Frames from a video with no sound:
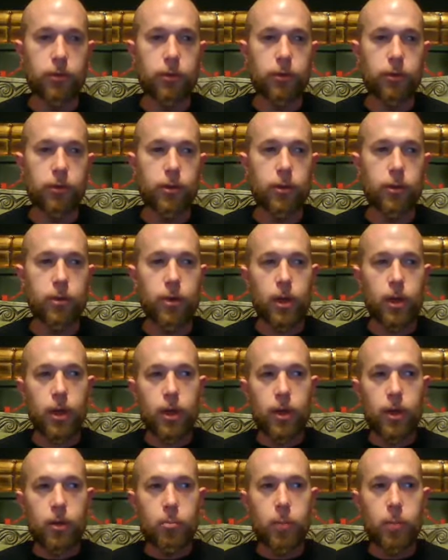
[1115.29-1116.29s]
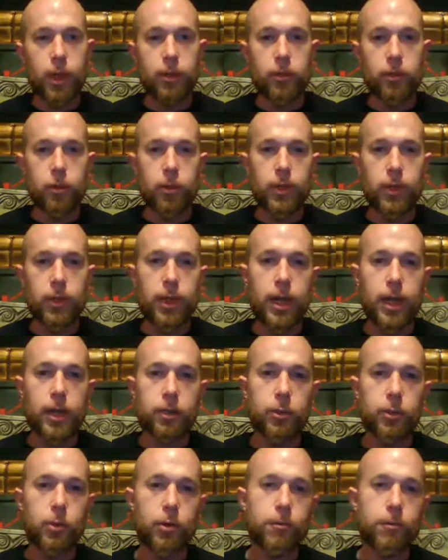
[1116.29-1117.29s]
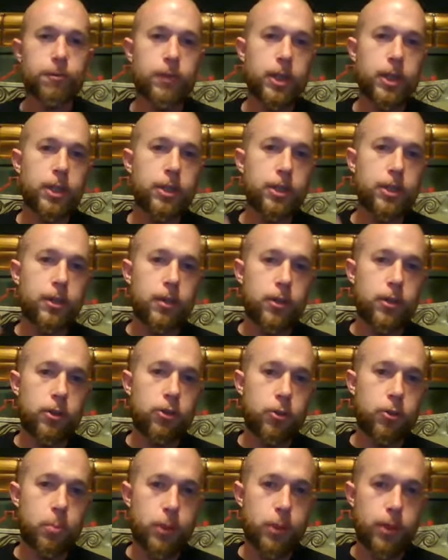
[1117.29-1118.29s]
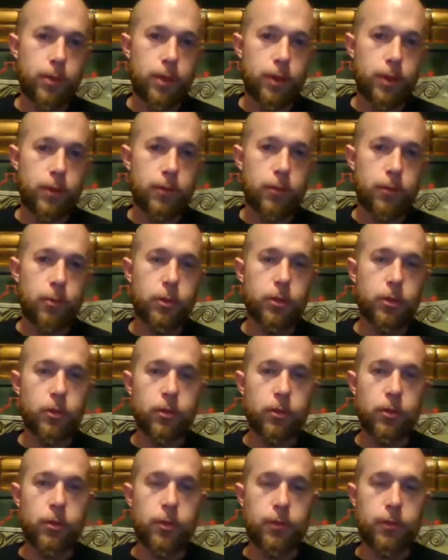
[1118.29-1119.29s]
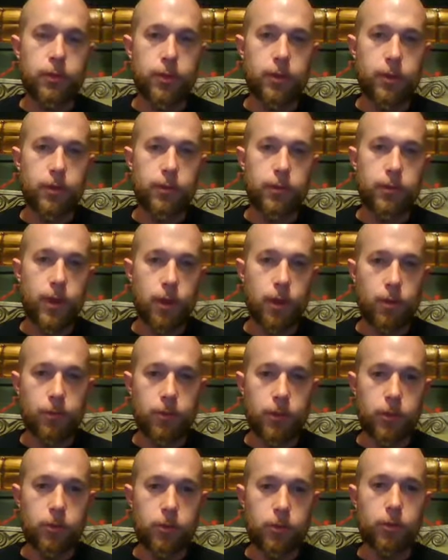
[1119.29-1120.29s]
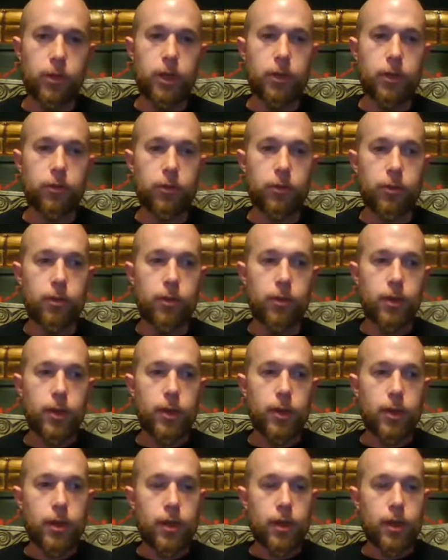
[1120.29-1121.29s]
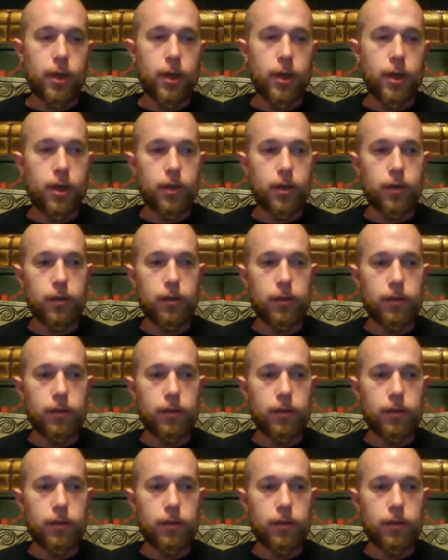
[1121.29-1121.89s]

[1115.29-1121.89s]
So by doing that, you are feeding the spirits when you do this in a sacrificial nature. And